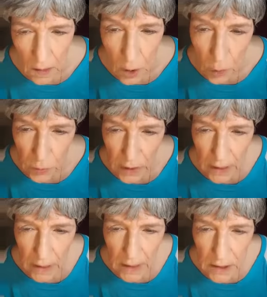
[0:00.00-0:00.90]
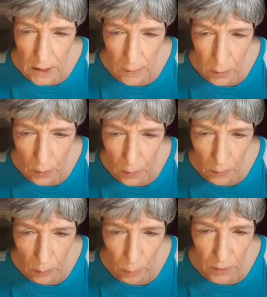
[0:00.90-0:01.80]
You don't need eyeshadow, girl.
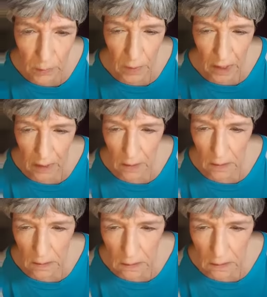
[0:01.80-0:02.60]
You're pretty without it.